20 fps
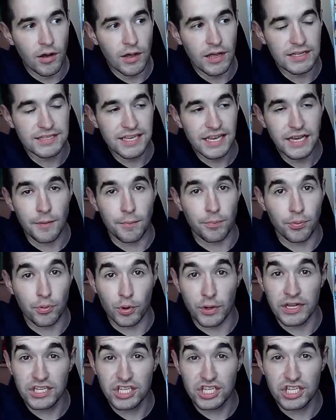It's like a
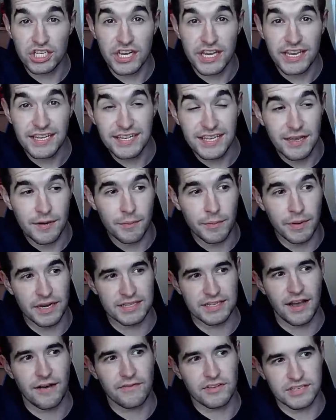print sheet, but
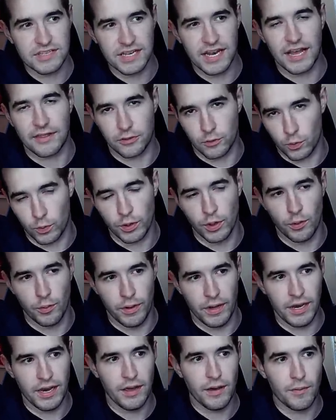it's obviously not the real
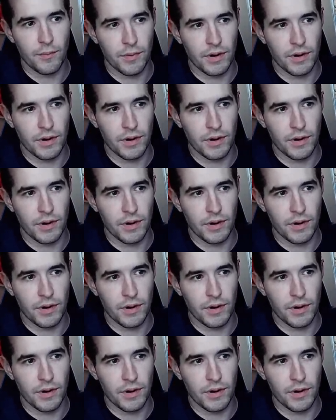one.